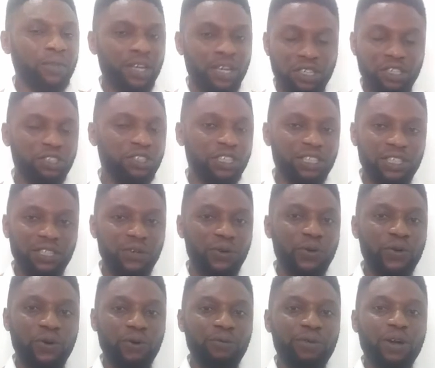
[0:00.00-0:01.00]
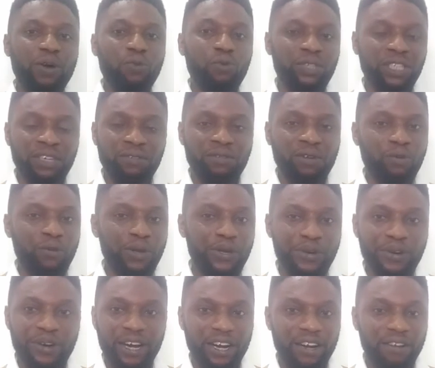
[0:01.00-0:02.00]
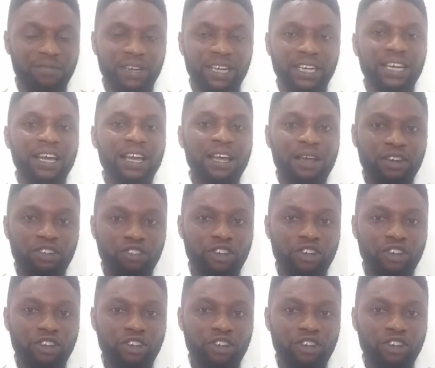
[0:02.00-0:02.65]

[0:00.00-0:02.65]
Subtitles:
You just know that whichever way you have it,